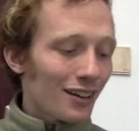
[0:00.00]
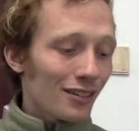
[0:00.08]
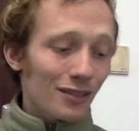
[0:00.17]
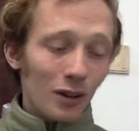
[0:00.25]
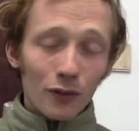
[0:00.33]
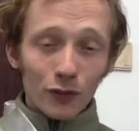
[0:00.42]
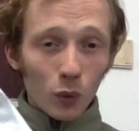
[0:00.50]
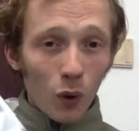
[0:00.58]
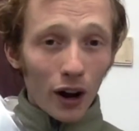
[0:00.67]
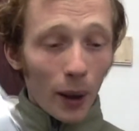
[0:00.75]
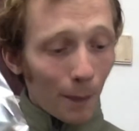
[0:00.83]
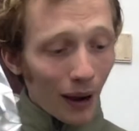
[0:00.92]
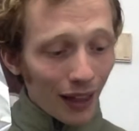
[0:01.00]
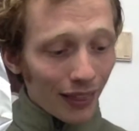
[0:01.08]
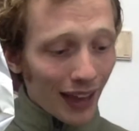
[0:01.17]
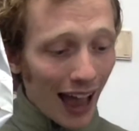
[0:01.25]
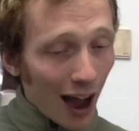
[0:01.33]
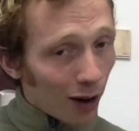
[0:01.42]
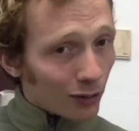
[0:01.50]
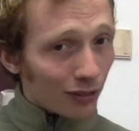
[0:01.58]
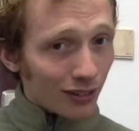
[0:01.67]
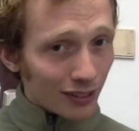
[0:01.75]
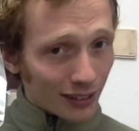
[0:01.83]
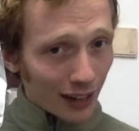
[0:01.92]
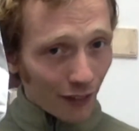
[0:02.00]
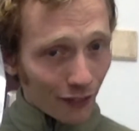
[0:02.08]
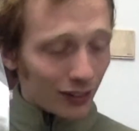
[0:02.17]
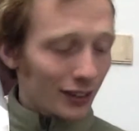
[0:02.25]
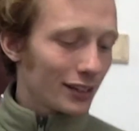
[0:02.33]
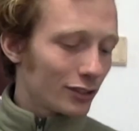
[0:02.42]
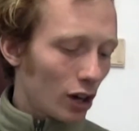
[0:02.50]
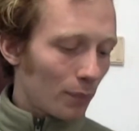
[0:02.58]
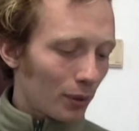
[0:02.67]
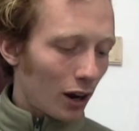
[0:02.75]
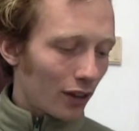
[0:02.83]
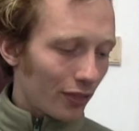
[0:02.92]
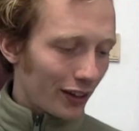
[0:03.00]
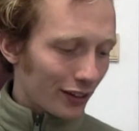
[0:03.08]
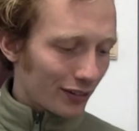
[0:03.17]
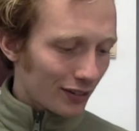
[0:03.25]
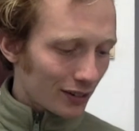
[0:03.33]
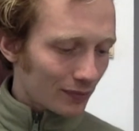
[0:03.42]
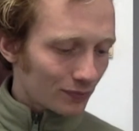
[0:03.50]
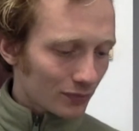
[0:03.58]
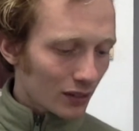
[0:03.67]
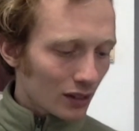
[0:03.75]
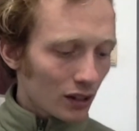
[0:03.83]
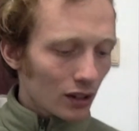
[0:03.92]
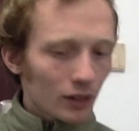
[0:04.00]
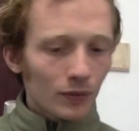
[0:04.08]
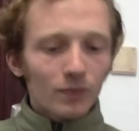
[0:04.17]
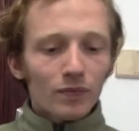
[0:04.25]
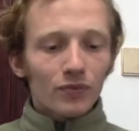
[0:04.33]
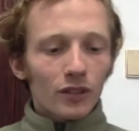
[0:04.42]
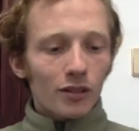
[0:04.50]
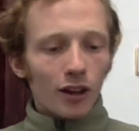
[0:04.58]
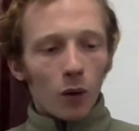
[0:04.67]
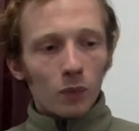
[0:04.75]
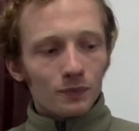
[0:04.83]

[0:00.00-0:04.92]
So if you want it by the ounce, definitely jump on this. So